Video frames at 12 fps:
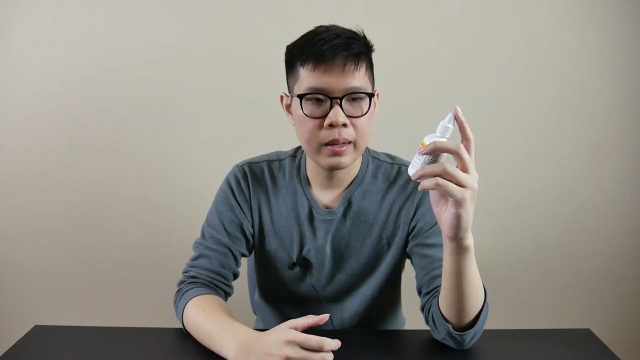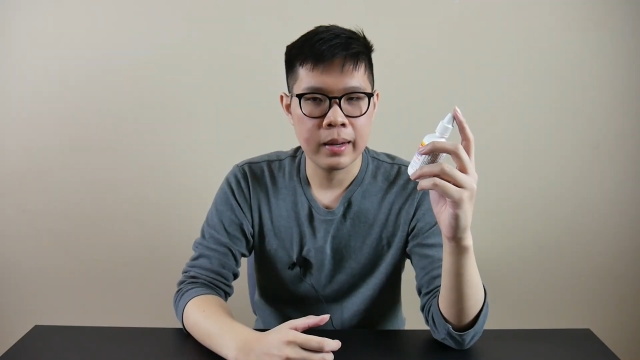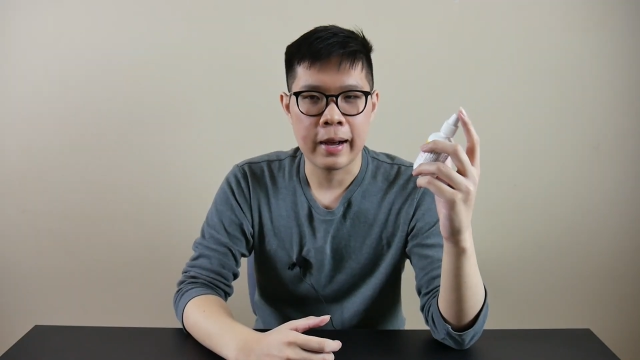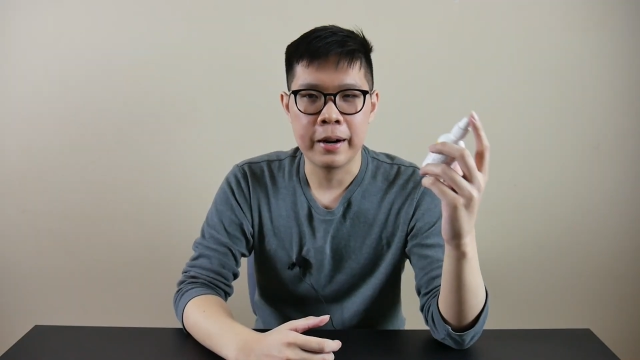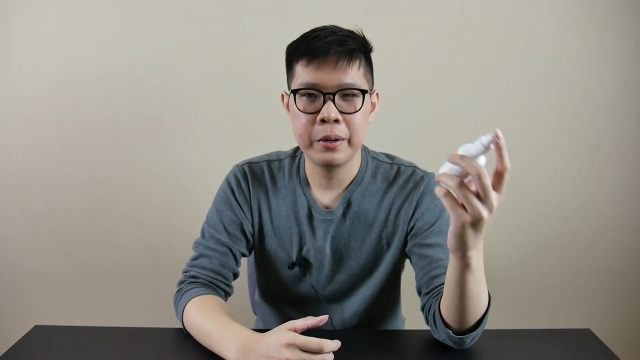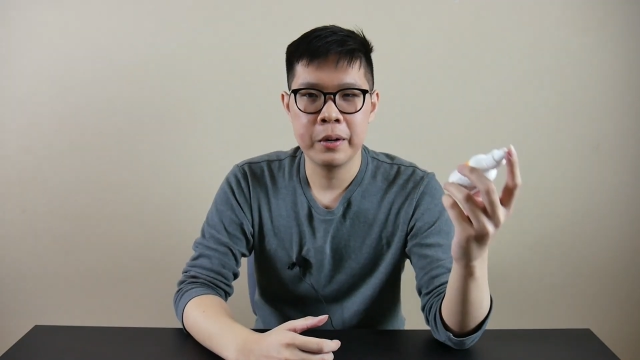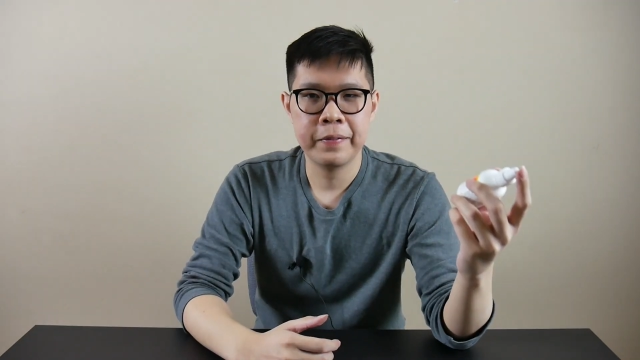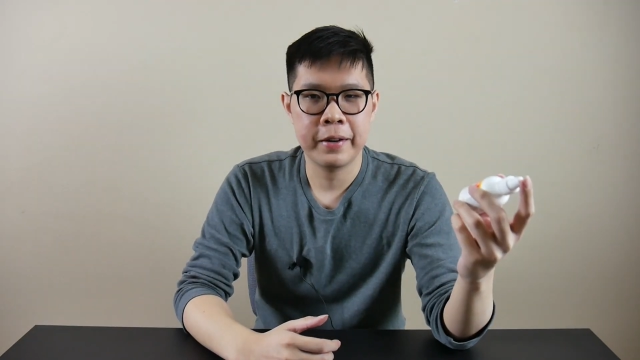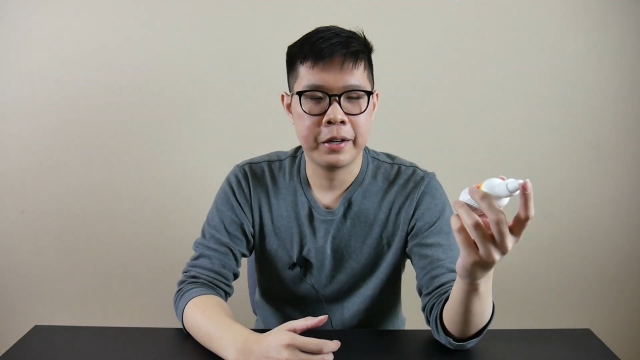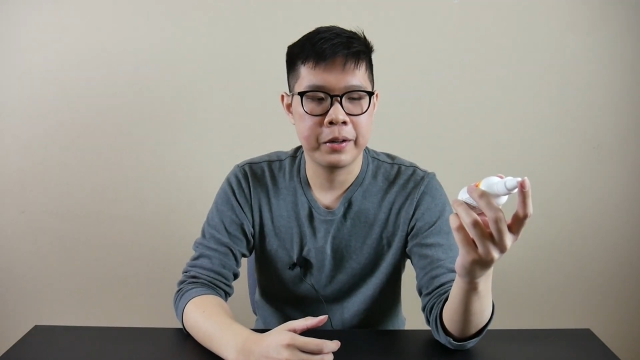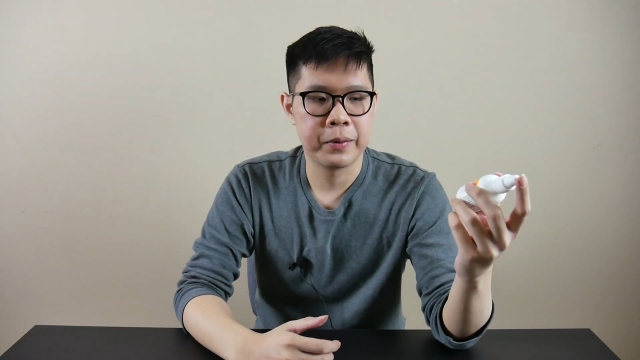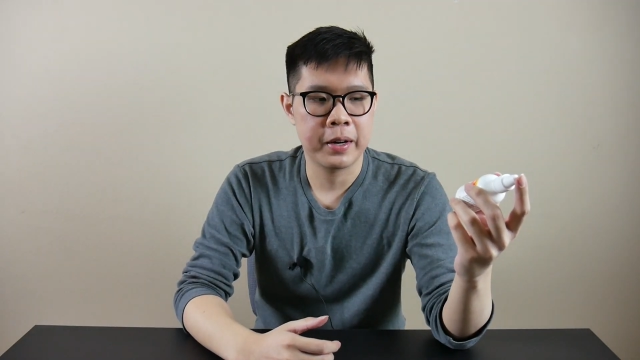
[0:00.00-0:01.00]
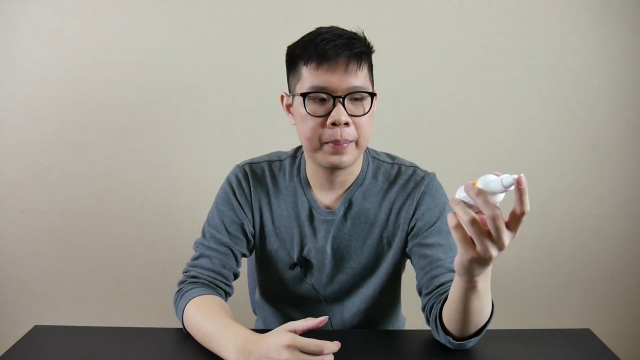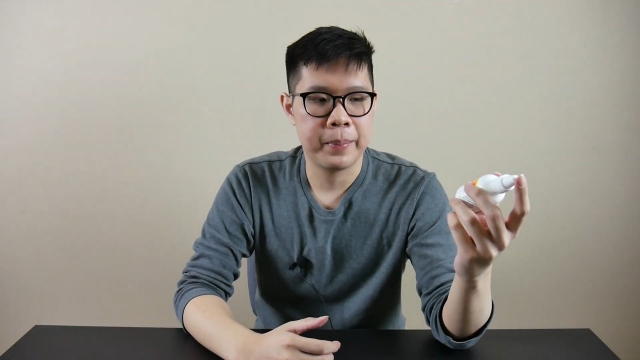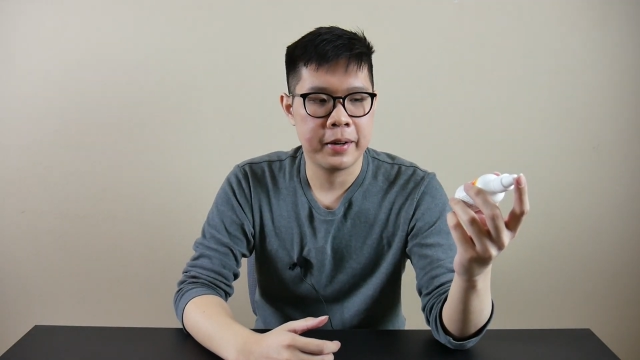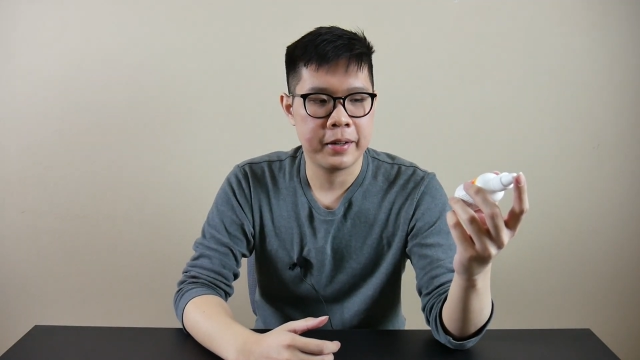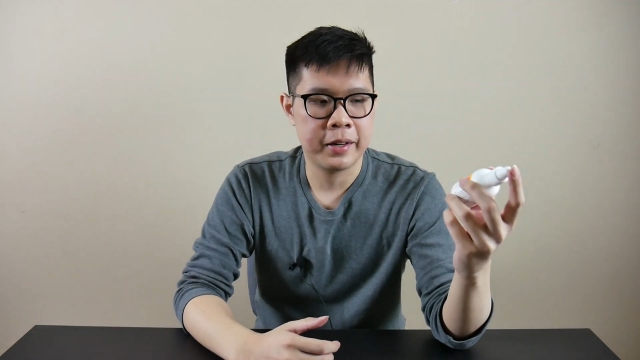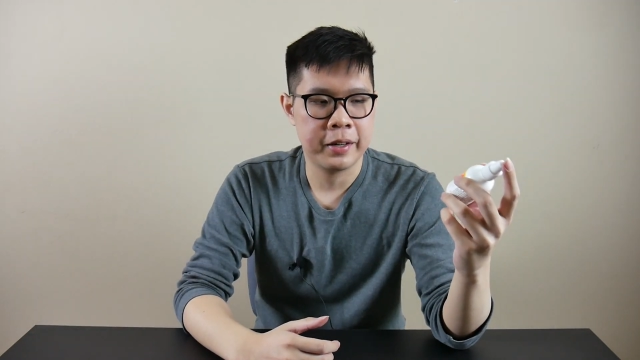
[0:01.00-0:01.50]
I don't know if I could
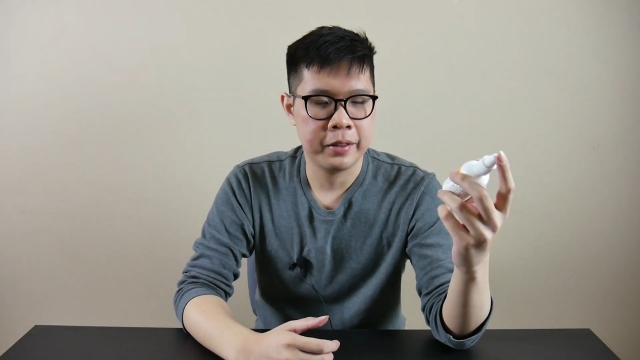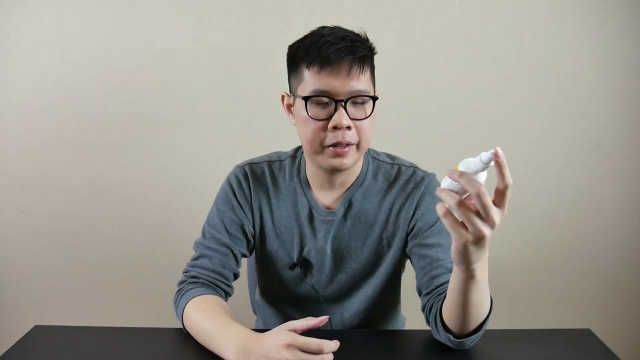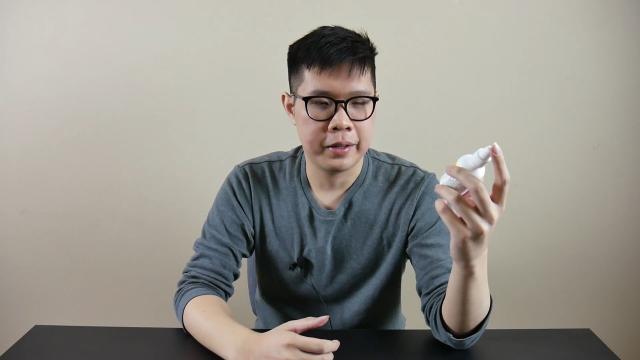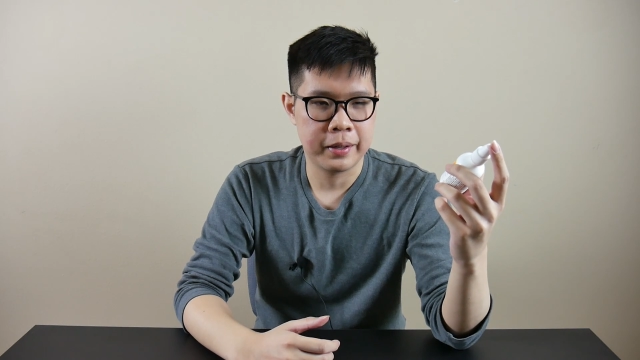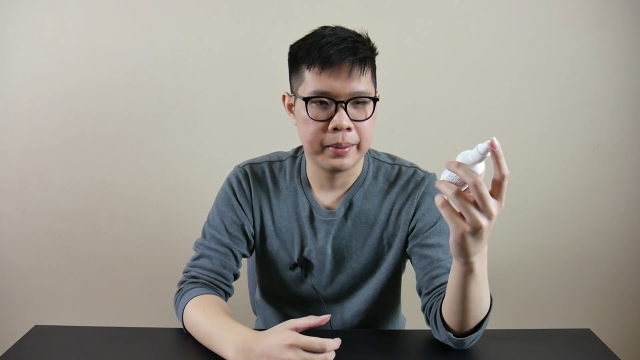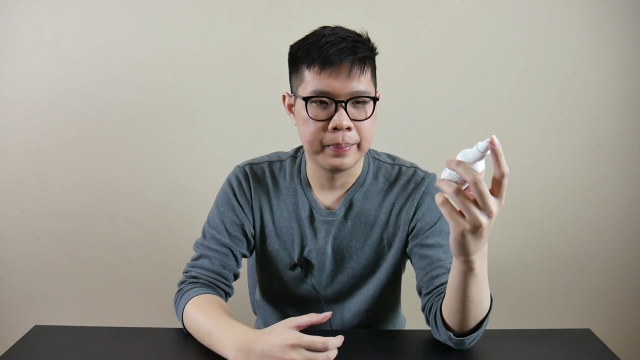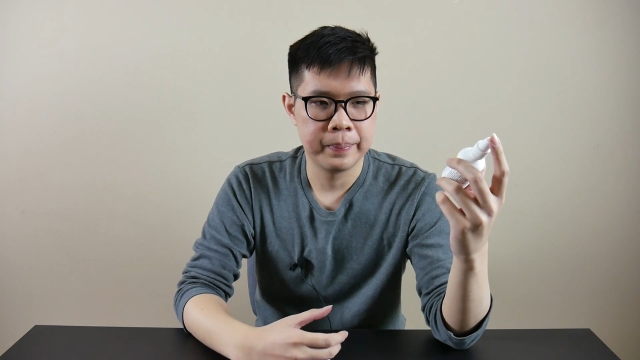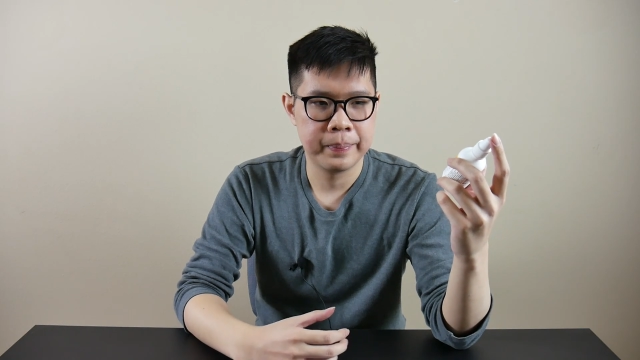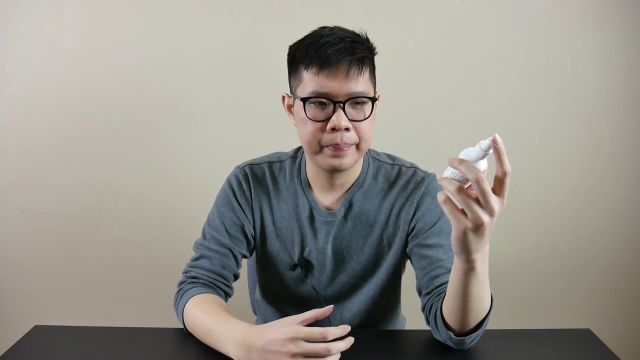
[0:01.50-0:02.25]
recommend getting the